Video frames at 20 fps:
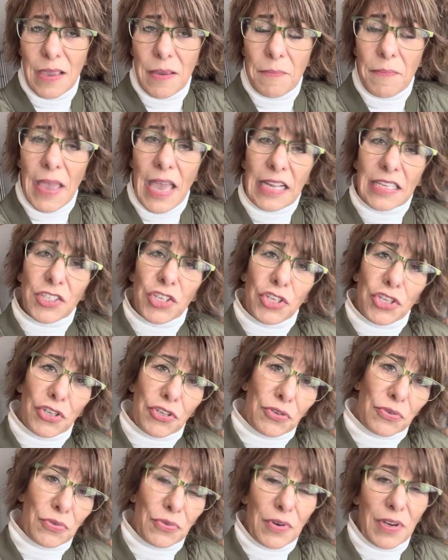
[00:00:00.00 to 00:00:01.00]
back
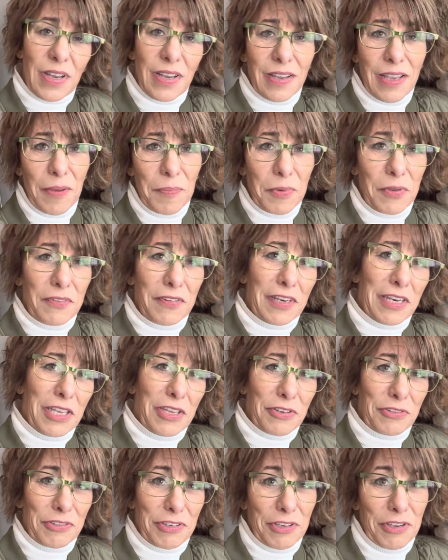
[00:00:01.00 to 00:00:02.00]
to a couple of
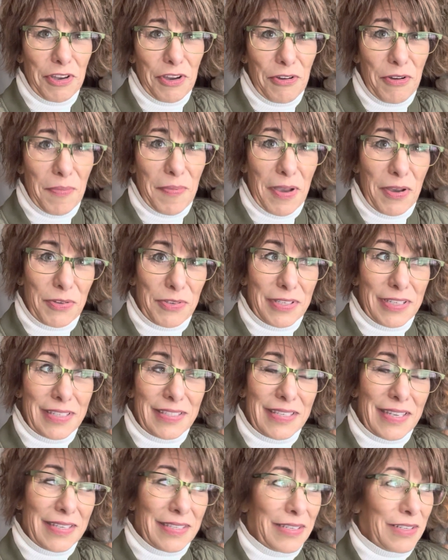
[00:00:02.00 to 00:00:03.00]
videos ago about
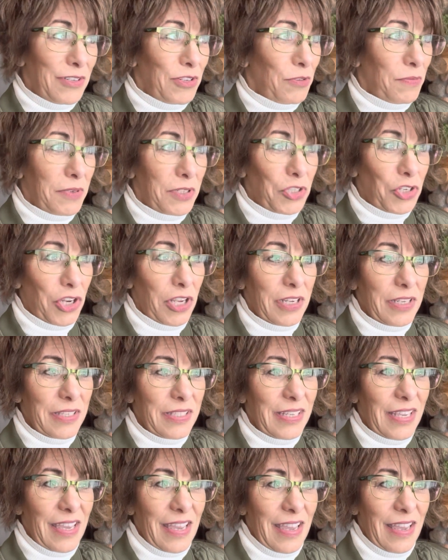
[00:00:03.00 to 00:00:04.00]
success in doable
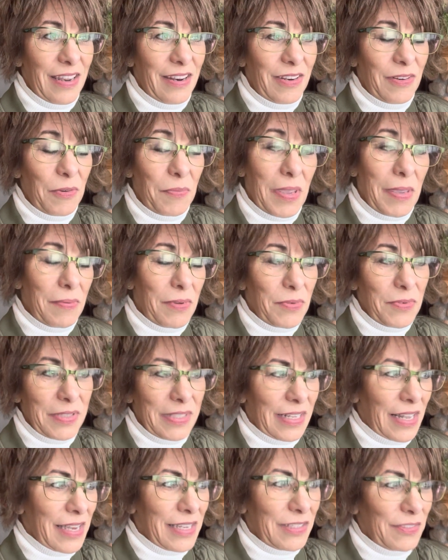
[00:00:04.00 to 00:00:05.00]
chunks, and maybe it was
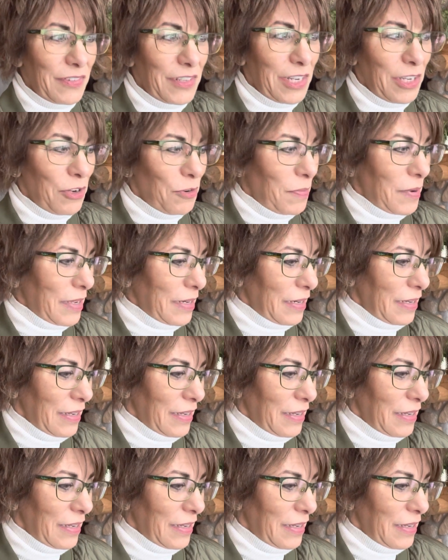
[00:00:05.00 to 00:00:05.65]
last video, but